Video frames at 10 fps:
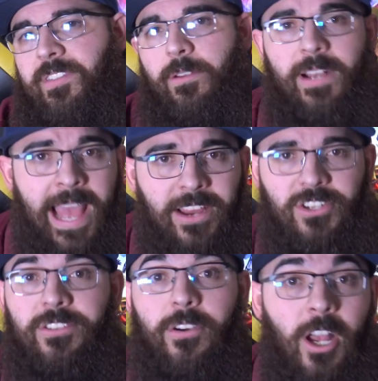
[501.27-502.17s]
secret
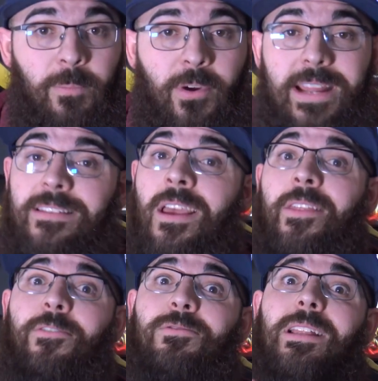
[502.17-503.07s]
actions or upgrades.
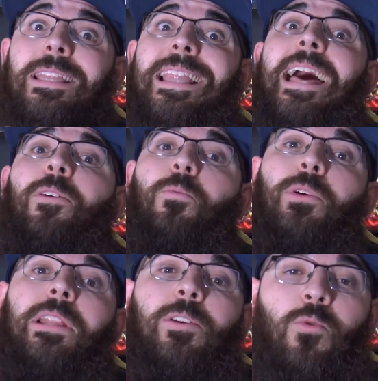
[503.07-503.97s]
There's a lot of
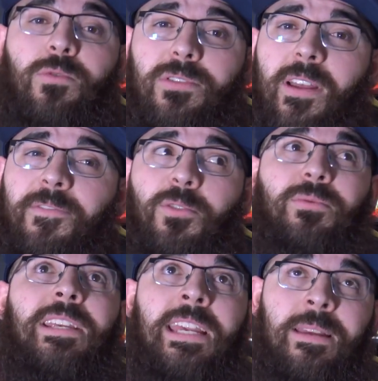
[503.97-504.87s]
really cool stuff. So
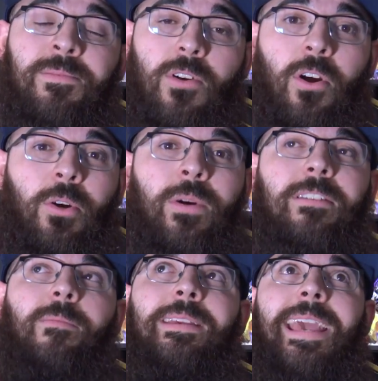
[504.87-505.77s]
teams are going
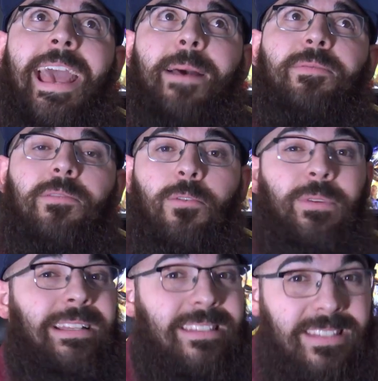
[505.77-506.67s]
to be absolutely
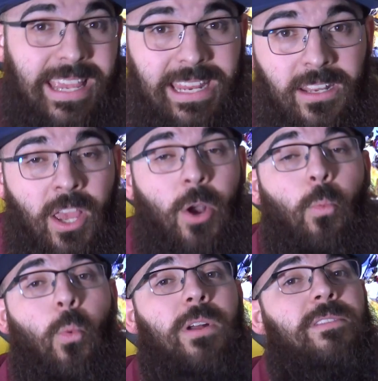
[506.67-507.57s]
insane
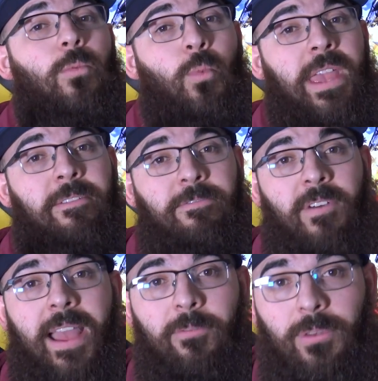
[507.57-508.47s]
once Wave
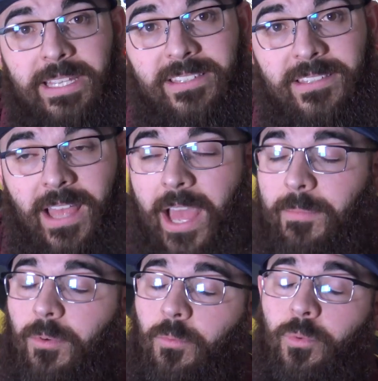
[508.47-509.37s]
5 releases.
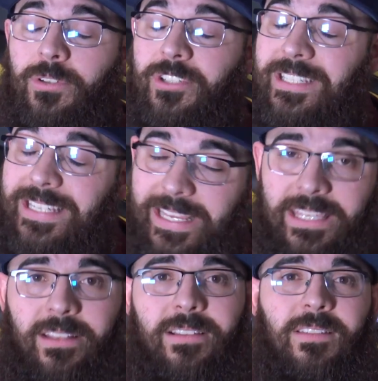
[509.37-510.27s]
I'm
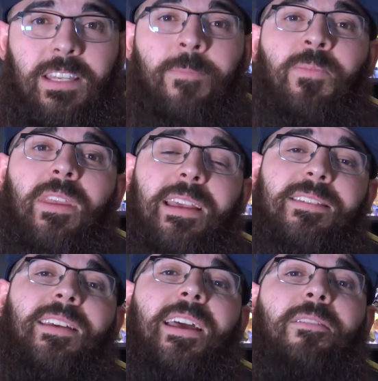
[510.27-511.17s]
ridiculously
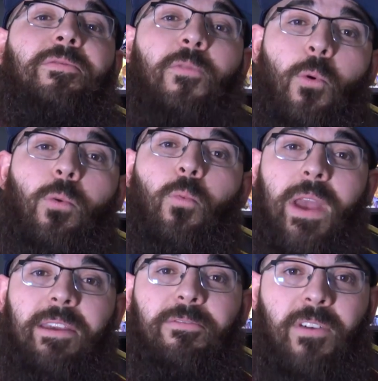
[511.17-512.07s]
excited for
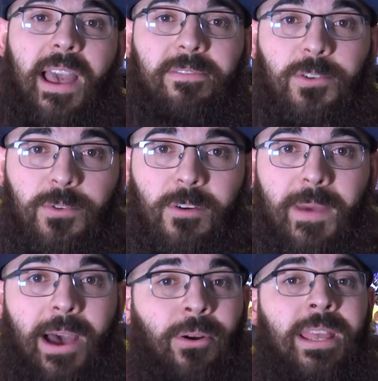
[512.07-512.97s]
Wave 5 to come
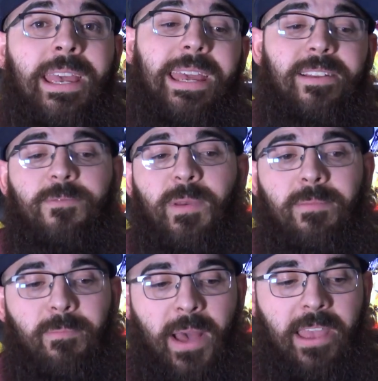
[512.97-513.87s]
out. It has been
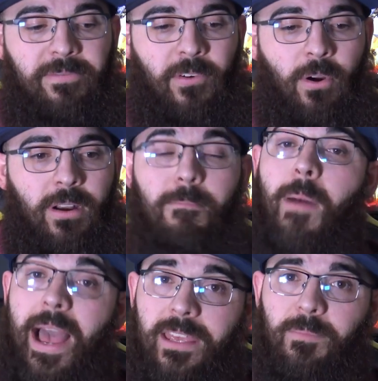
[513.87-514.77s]
by far, in
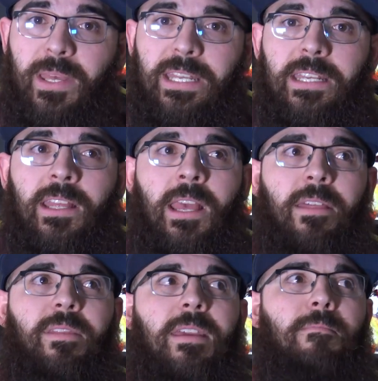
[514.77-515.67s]
my opinion,
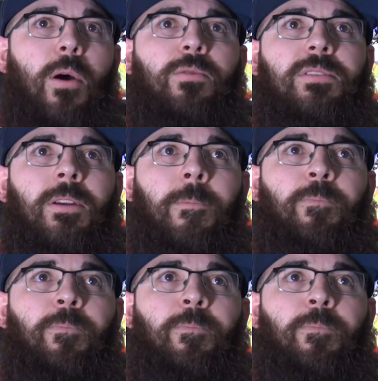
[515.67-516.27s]
the most